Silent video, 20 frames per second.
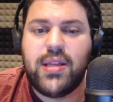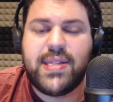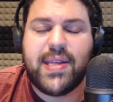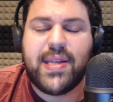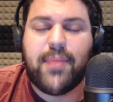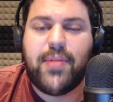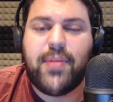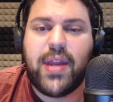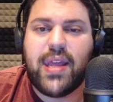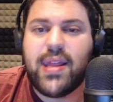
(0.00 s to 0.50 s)

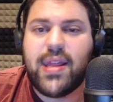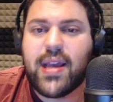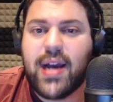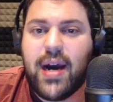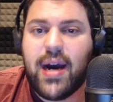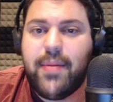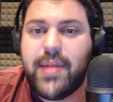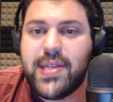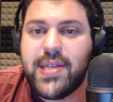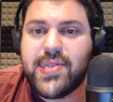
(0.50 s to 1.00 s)
somebody in the
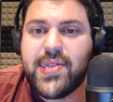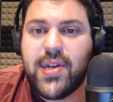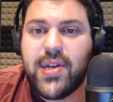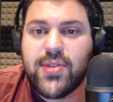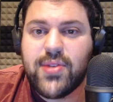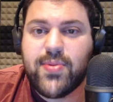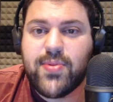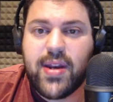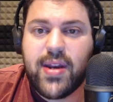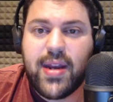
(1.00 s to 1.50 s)
comments
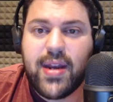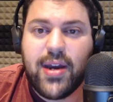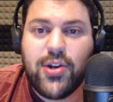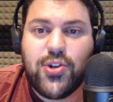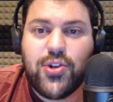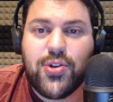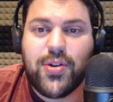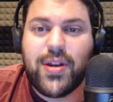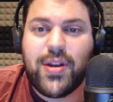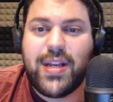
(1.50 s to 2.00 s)
knows what an
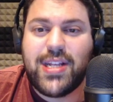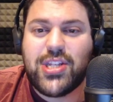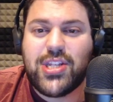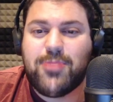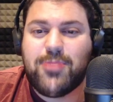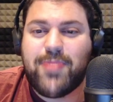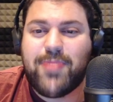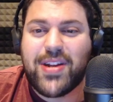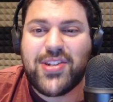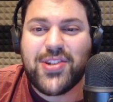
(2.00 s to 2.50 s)
outreach
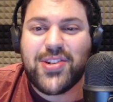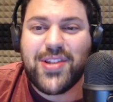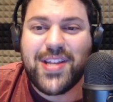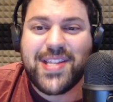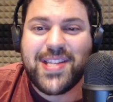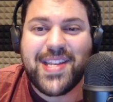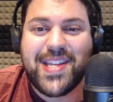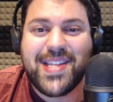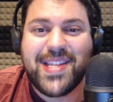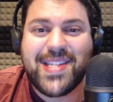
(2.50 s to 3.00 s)

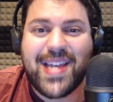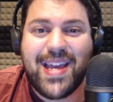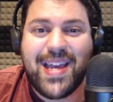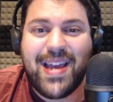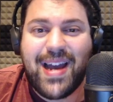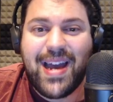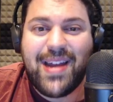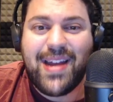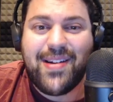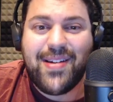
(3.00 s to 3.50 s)
specialist is.
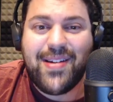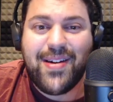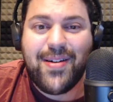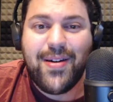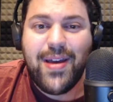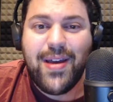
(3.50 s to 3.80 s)
I don't know.